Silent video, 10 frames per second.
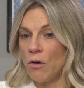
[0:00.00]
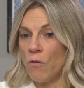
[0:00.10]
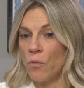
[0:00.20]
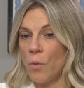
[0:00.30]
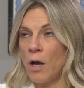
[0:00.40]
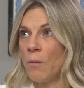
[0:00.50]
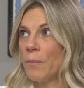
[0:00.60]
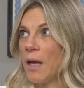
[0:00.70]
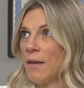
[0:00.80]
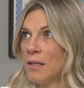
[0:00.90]

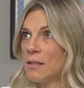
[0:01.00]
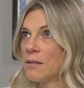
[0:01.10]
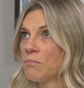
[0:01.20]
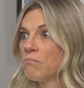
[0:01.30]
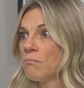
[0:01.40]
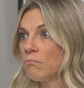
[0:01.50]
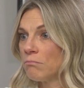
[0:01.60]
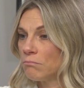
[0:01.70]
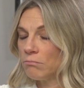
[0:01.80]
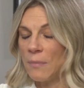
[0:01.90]
overwhelm and its
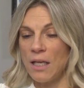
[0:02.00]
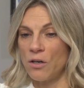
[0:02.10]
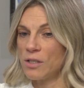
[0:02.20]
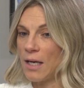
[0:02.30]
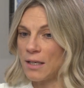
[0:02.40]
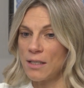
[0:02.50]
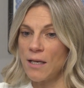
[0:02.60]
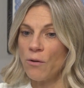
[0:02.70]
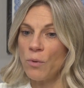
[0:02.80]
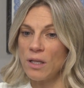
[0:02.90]

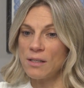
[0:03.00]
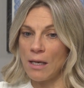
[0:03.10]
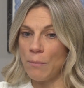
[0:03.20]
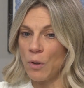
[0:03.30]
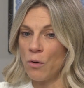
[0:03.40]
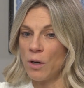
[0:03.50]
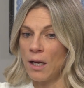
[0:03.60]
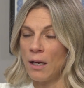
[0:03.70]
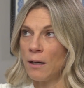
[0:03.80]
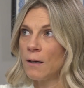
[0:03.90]
intersecting with
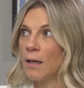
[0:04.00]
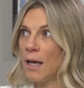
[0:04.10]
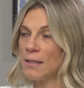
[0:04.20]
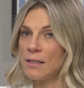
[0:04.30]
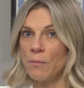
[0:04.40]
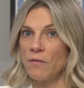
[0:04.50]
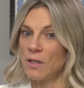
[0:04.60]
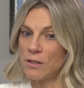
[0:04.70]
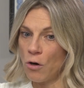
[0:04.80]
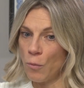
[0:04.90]
scapegoating and some of
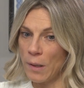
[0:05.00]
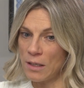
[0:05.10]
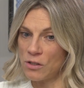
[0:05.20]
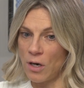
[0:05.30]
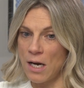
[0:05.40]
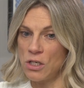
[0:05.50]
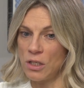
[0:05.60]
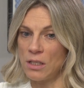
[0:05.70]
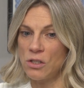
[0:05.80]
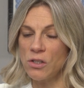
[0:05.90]
these coping
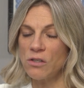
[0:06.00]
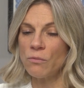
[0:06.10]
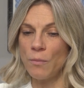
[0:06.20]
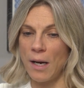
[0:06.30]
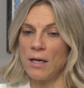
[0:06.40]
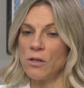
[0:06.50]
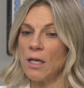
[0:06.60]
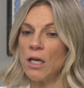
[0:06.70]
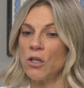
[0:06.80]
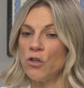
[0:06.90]
strategies. Just a reminder
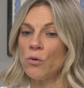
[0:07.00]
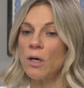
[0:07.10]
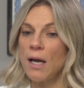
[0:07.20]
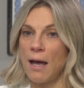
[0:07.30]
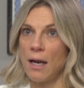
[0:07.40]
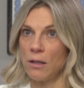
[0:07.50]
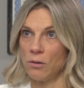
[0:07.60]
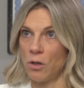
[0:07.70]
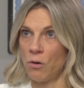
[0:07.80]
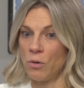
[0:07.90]
that you're not
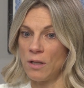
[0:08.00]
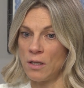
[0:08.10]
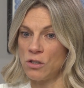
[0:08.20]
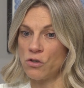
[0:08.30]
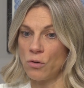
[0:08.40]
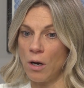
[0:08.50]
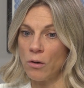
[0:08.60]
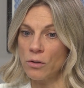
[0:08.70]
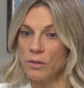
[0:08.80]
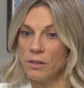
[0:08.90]
alone in these
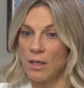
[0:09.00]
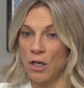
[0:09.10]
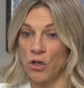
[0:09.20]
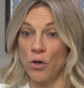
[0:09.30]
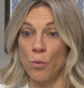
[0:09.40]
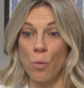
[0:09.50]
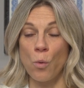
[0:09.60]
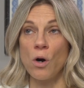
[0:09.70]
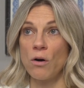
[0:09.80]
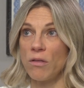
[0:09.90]
struggles, and your
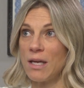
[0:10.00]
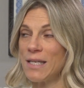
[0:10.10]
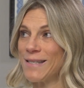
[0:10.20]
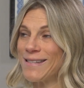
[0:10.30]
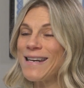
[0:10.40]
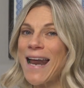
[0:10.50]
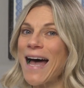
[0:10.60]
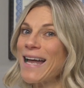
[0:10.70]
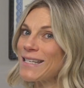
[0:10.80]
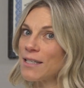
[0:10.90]
worth is
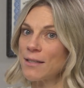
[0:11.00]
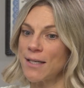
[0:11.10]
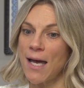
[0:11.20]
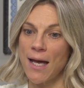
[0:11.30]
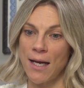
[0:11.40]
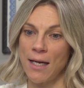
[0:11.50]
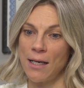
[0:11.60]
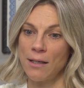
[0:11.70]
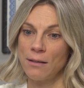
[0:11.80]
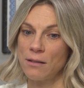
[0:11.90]
not
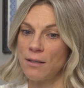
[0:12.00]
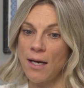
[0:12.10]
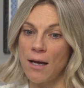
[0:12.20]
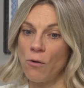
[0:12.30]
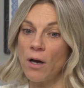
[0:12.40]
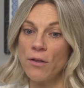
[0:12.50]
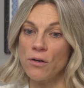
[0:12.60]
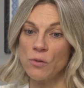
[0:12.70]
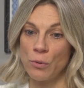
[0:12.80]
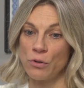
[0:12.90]
tied to how
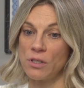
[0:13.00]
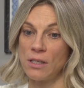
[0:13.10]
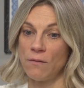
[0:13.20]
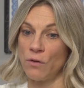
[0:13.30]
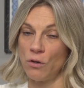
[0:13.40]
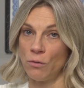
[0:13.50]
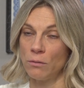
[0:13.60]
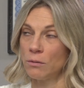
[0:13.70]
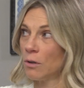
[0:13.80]
others perceive you